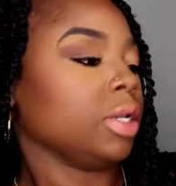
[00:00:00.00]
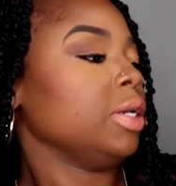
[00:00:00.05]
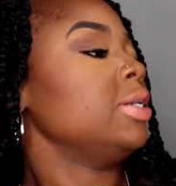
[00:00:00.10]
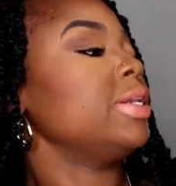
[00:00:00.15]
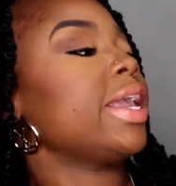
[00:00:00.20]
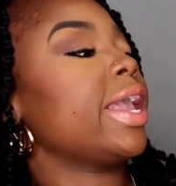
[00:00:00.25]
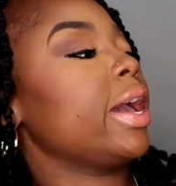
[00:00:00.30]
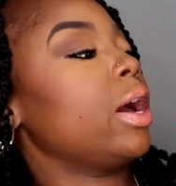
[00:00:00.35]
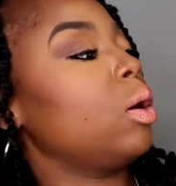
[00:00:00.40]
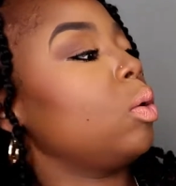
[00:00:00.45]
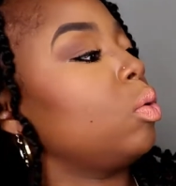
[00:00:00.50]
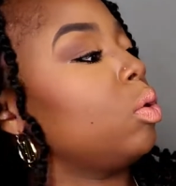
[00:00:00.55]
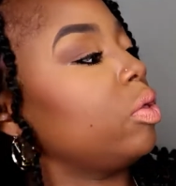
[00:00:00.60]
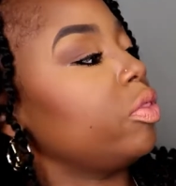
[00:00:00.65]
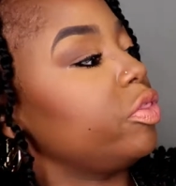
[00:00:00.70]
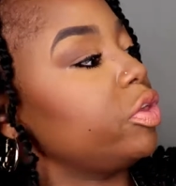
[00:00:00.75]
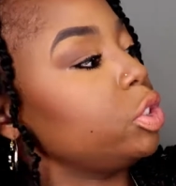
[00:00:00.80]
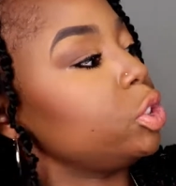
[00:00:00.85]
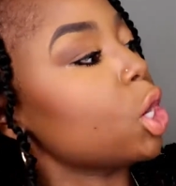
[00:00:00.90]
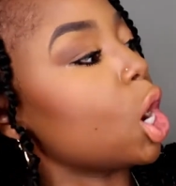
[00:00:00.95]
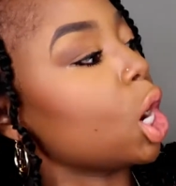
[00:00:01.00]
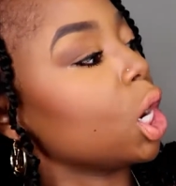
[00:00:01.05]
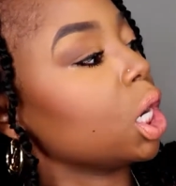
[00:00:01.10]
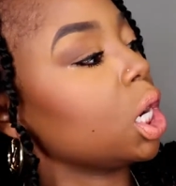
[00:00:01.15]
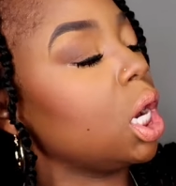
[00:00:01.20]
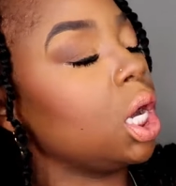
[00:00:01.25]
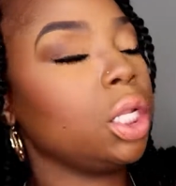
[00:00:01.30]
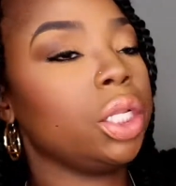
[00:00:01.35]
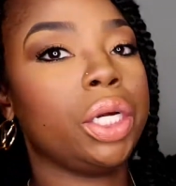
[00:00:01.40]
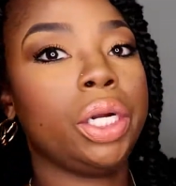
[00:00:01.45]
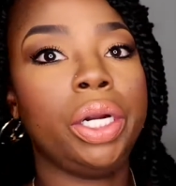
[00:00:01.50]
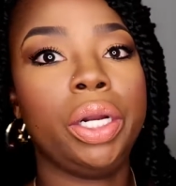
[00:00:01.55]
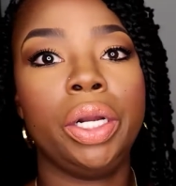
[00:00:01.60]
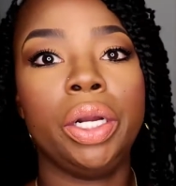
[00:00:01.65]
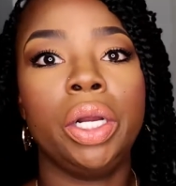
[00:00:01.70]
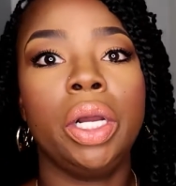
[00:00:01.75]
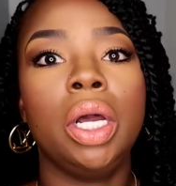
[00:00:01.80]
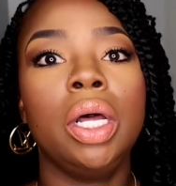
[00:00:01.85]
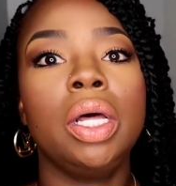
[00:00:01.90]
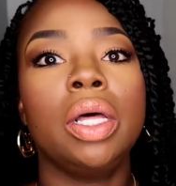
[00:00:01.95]
Now, the dark color,
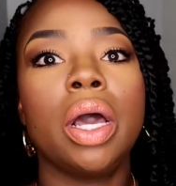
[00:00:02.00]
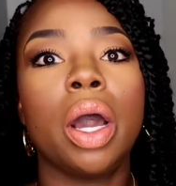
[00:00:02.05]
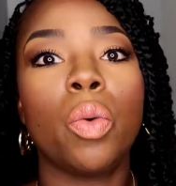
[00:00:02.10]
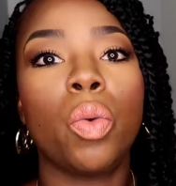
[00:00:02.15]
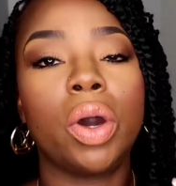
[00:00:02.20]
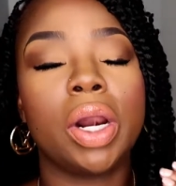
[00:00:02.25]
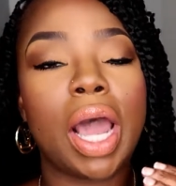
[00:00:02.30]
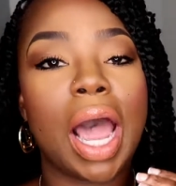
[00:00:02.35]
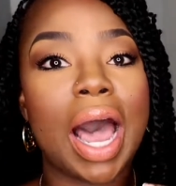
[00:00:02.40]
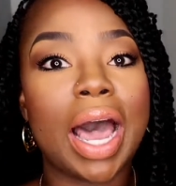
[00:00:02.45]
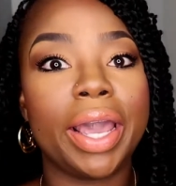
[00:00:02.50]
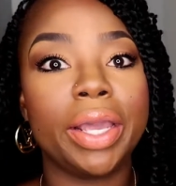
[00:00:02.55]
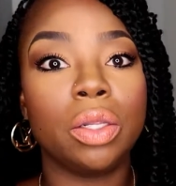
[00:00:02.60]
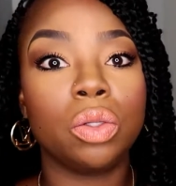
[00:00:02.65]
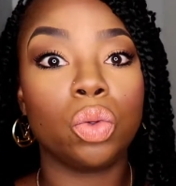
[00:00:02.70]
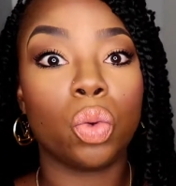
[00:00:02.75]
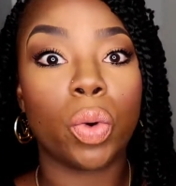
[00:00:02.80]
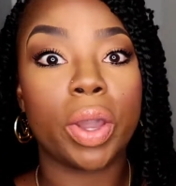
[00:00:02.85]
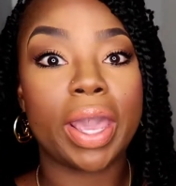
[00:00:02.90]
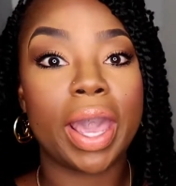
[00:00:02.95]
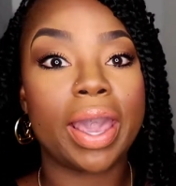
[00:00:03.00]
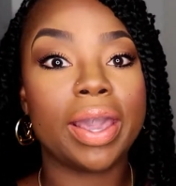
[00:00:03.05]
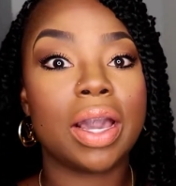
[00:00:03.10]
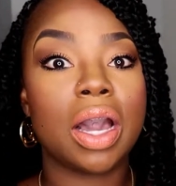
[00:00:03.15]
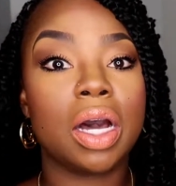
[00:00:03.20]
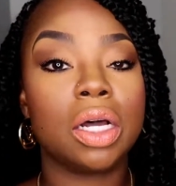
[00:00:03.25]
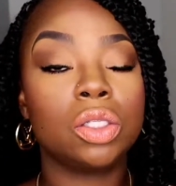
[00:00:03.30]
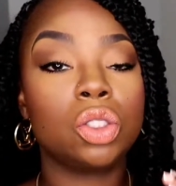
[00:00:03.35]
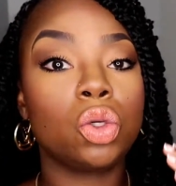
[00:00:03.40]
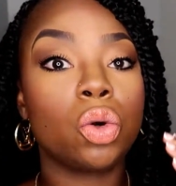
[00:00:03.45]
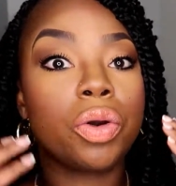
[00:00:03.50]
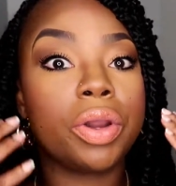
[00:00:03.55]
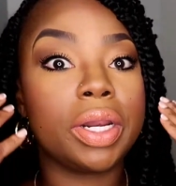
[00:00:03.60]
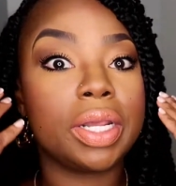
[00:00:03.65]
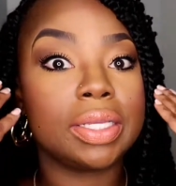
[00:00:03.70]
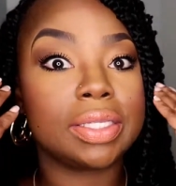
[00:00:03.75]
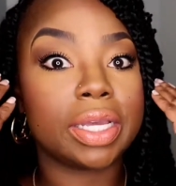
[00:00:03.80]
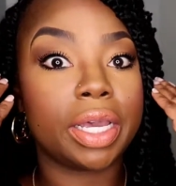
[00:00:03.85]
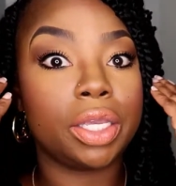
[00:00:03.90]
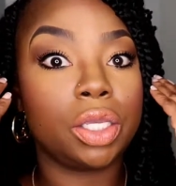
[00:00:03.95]
the way I contour
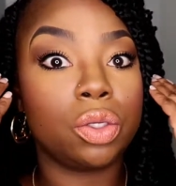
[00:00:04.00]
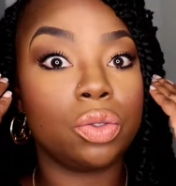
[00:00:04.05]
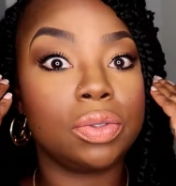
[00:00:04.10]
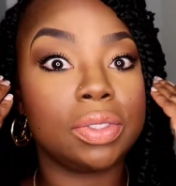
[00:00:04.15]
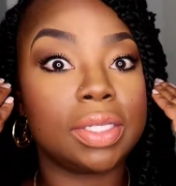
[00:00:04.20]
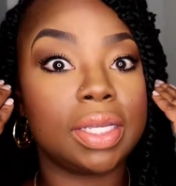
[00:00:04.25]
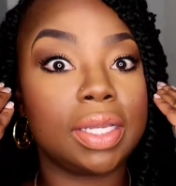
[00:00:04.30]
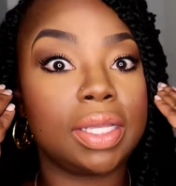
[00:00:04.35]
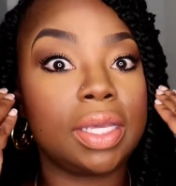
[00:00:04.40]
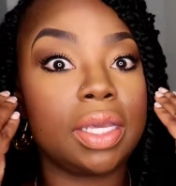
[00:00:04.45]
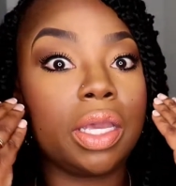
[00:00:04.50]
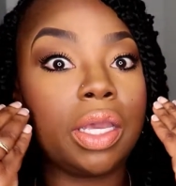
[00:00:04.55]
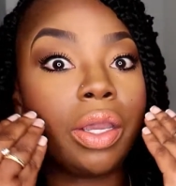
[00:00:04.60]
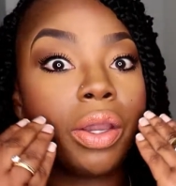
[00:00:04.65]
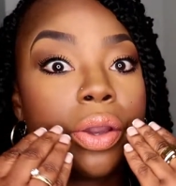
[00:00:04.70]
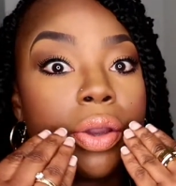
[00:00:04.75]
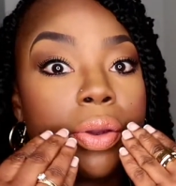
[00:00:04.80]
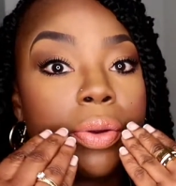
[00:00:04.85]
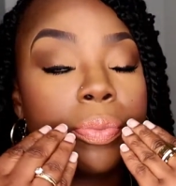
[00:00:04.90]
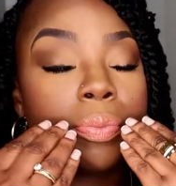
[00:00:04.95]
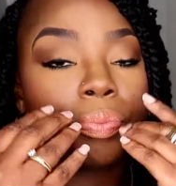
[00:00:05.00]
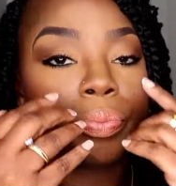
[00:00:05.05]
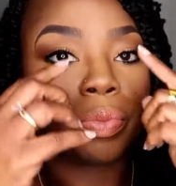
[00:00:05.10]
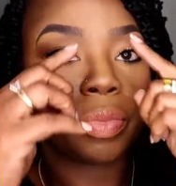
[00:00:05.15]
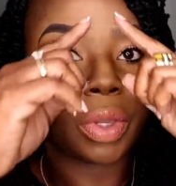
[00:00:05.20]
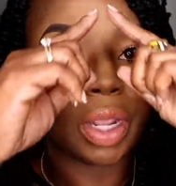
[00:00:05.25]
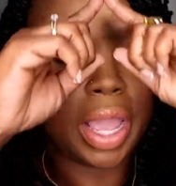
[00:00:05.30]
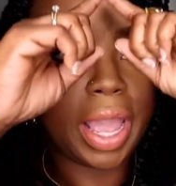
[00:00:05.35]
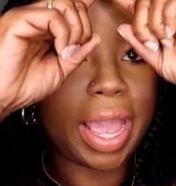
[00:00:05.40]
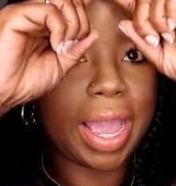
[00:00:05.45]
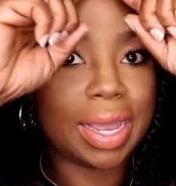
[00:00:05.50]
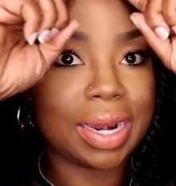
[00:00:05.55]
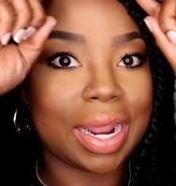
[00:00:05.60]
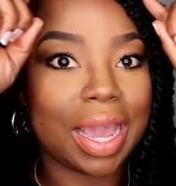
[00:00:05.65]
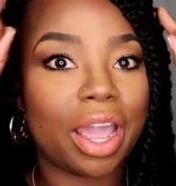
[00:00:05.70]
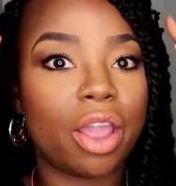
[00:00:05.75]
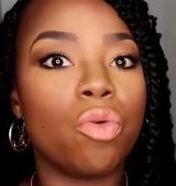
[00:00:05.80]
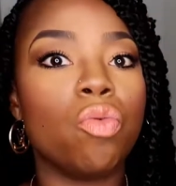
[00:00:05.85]
it is I use it here, and I